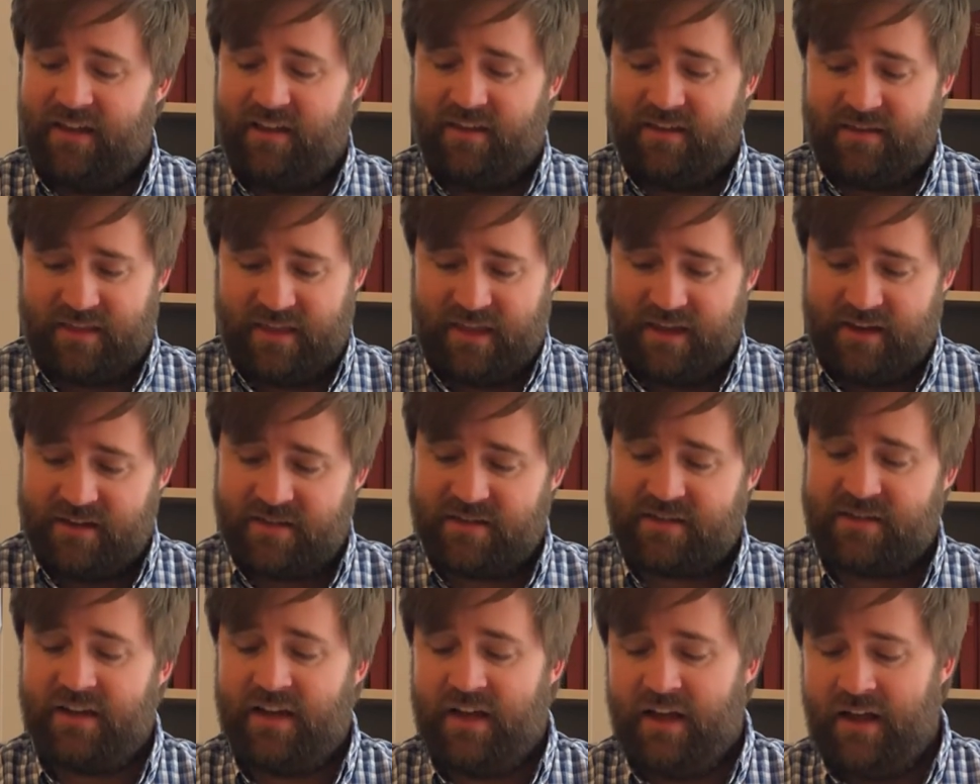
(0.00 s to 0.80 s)
He
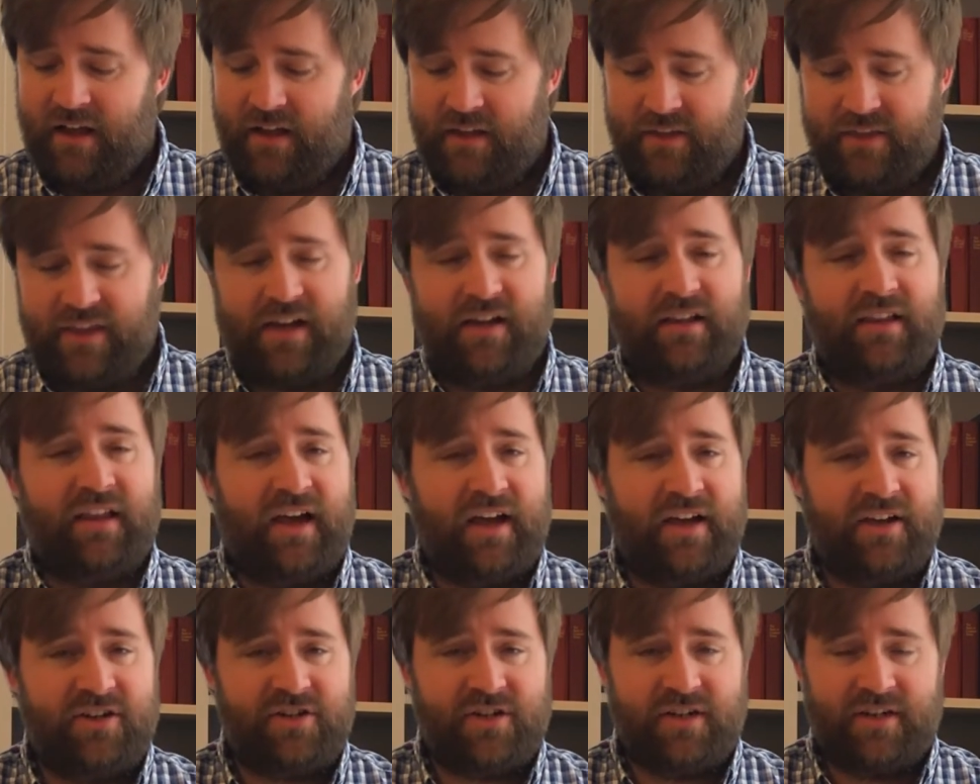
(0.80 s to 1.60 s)
thinks that
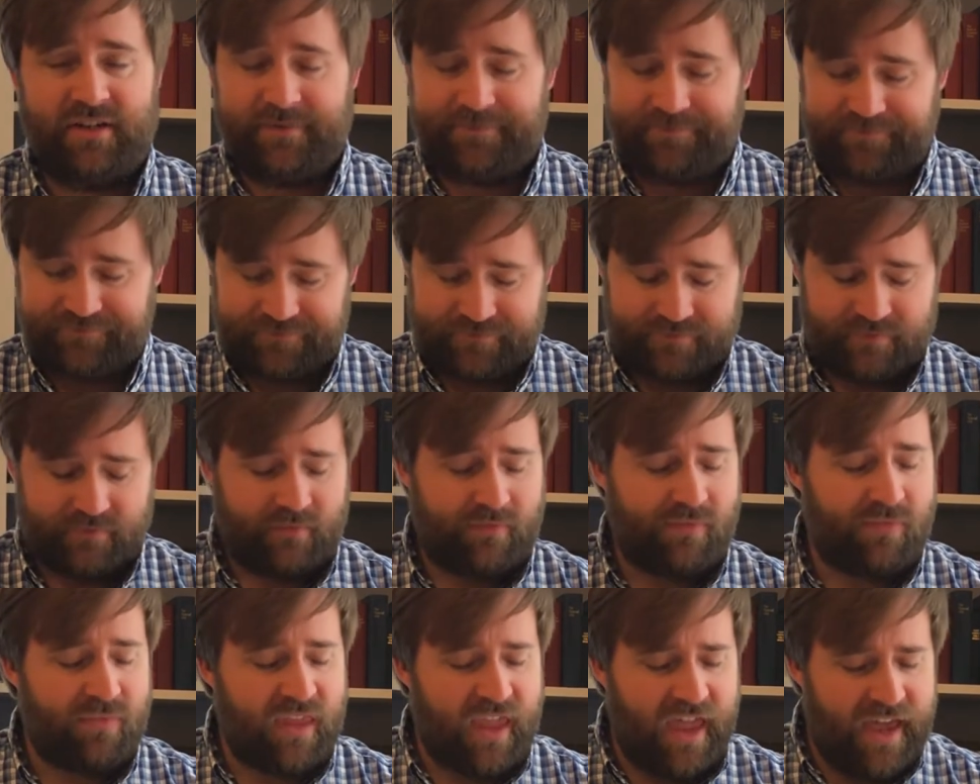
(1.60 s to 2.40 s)
Elisha
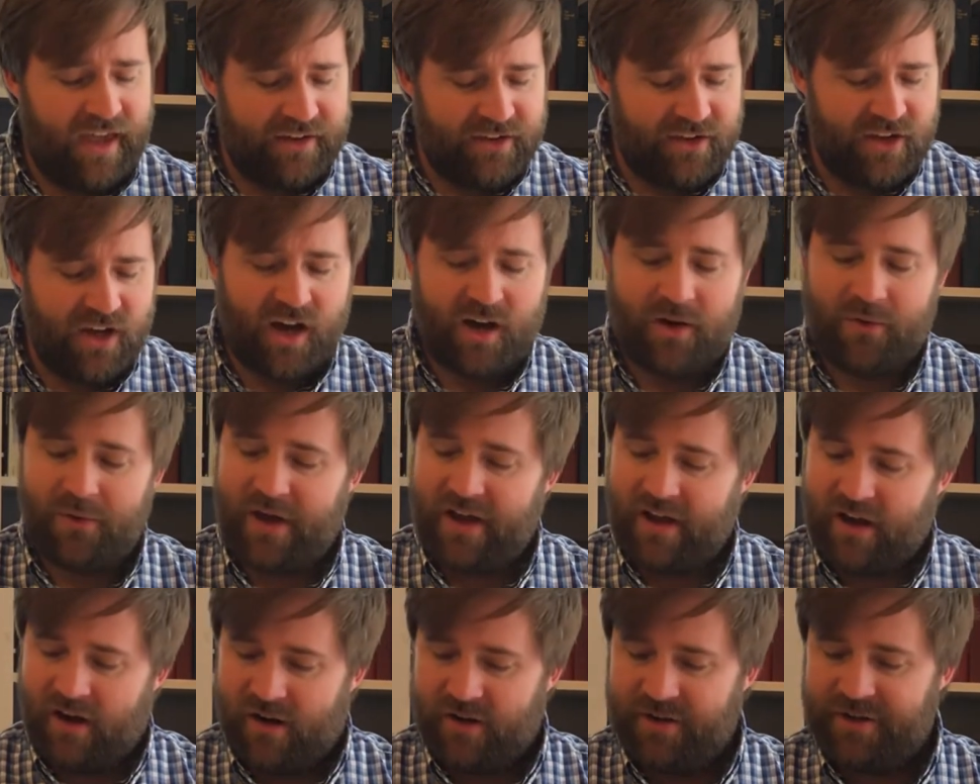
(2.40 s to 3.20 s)
and
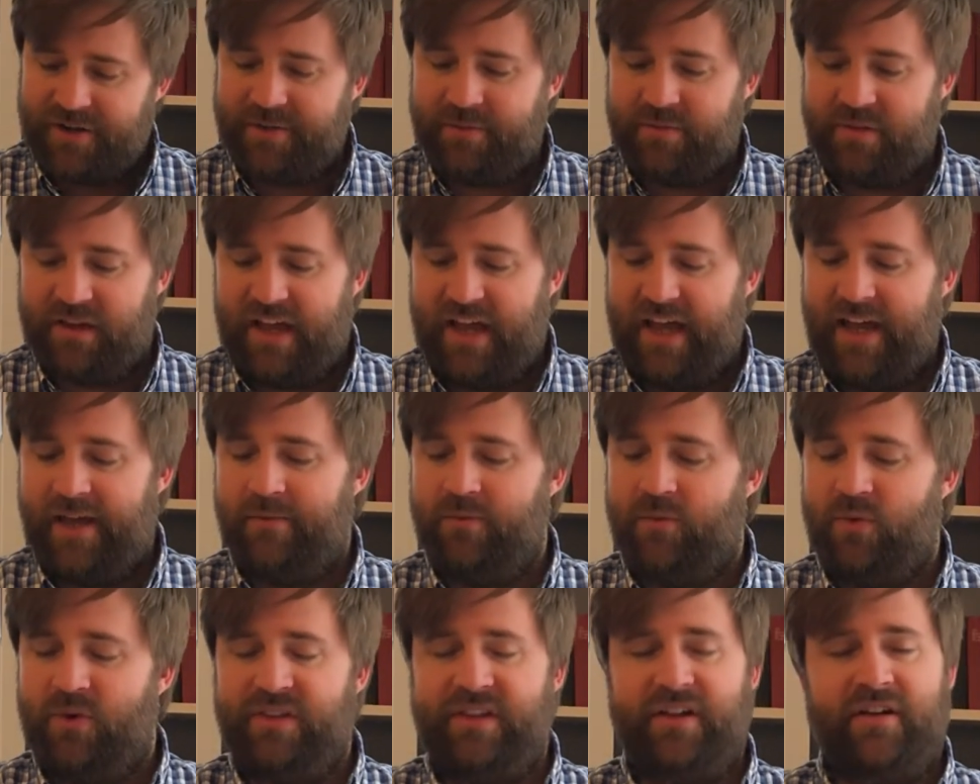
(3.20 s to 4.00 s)
Yahweh are to
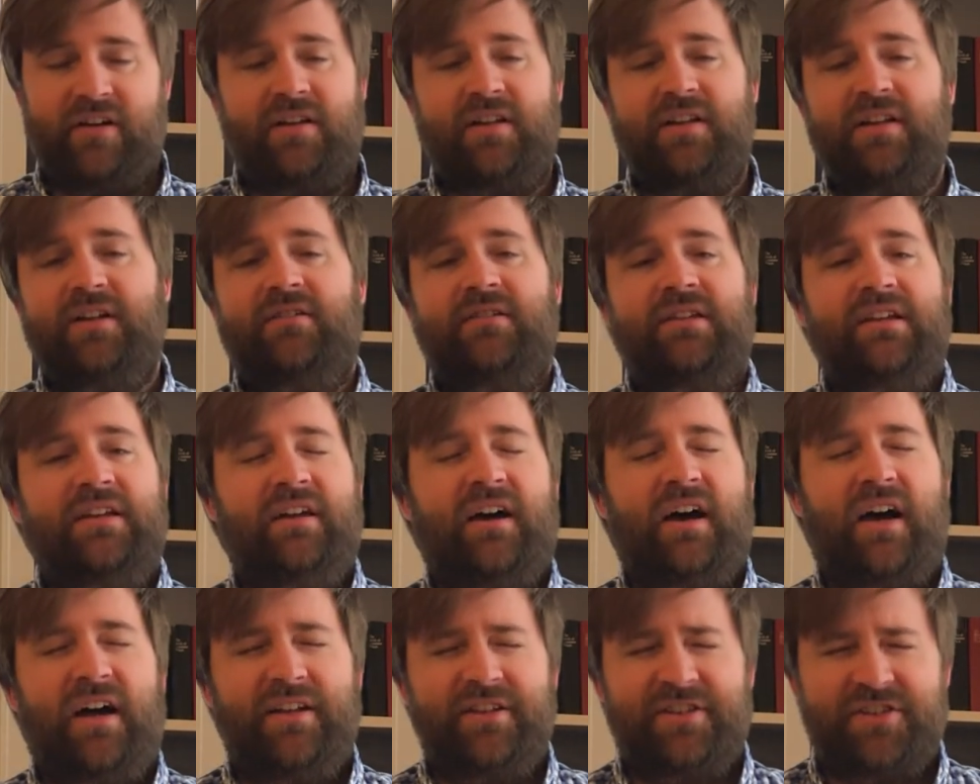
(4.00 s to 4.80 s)
blame when they're clearly
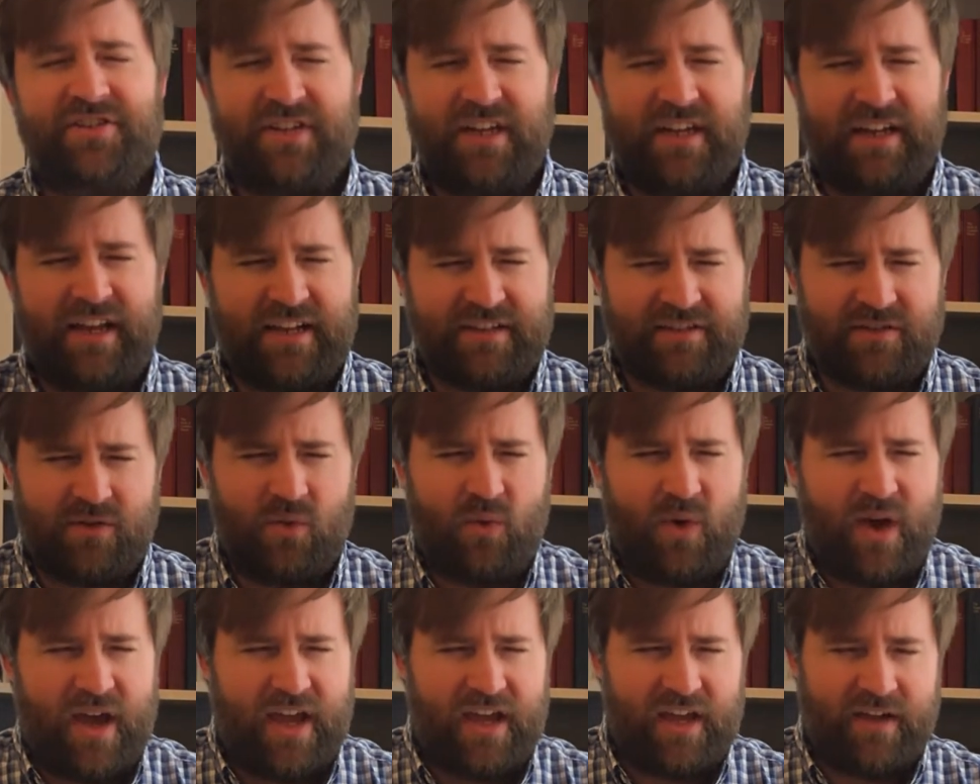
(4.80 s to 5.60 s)
not. Sin has a
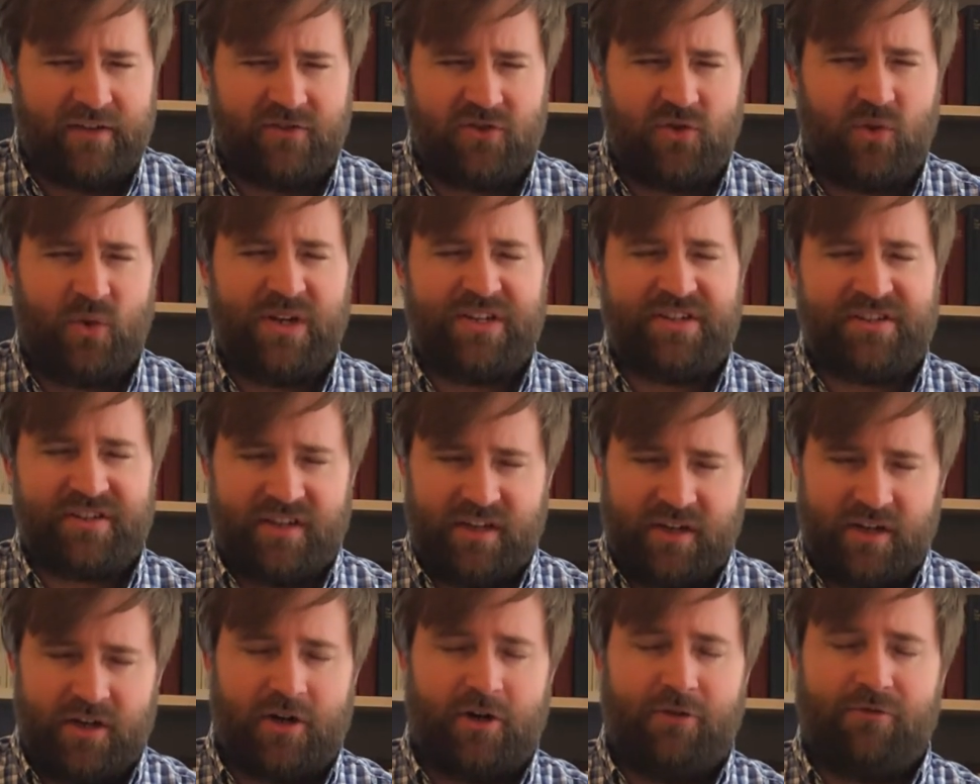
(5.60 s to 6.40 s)
way of
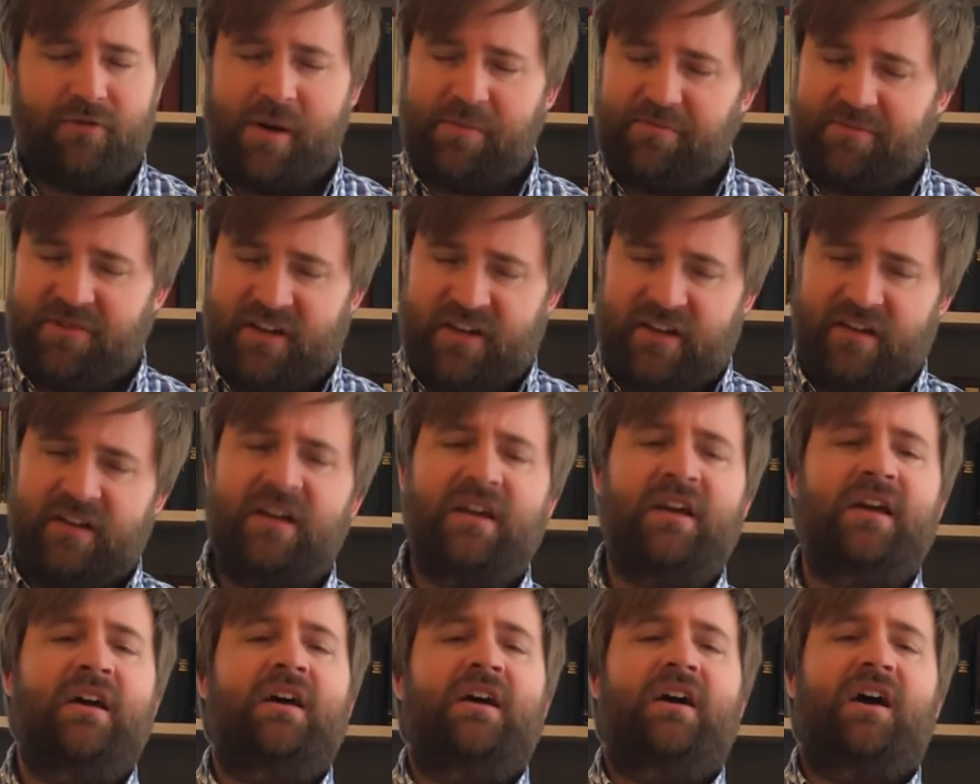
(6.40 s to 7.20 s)
twisting, corrupting
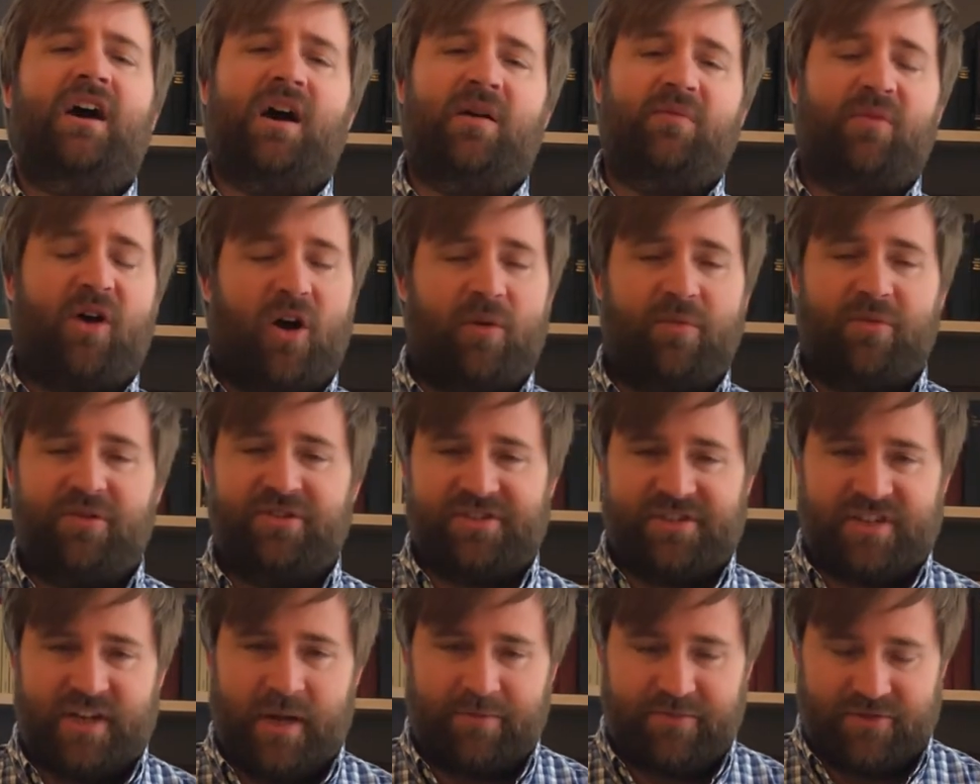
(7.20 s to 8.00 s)
our
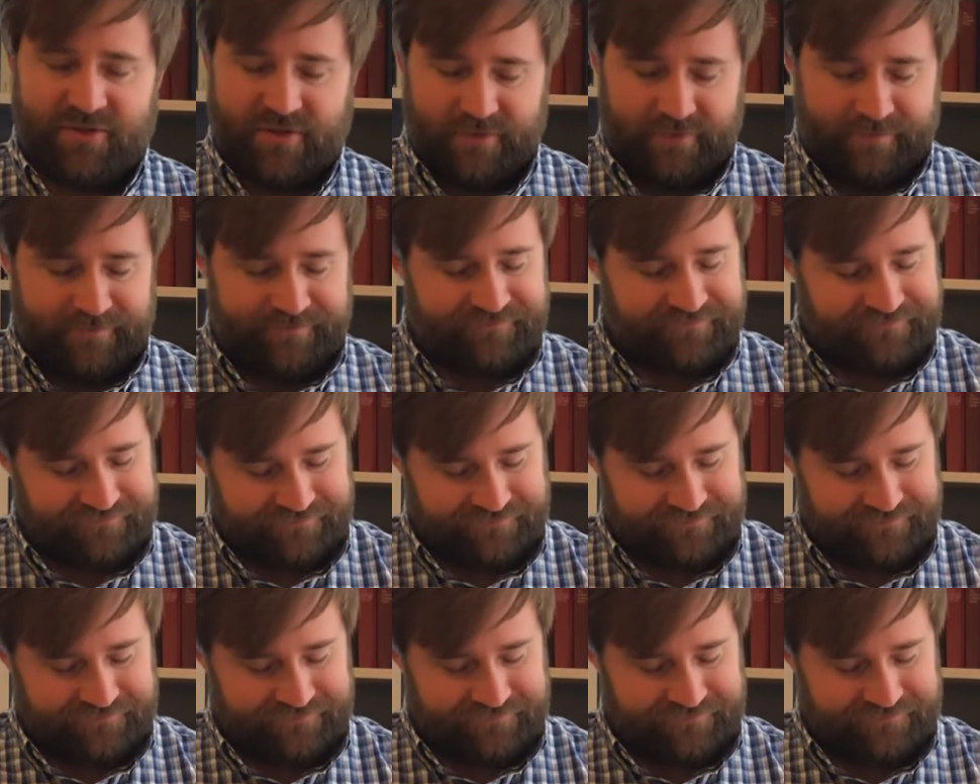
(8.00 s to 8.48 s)
perception.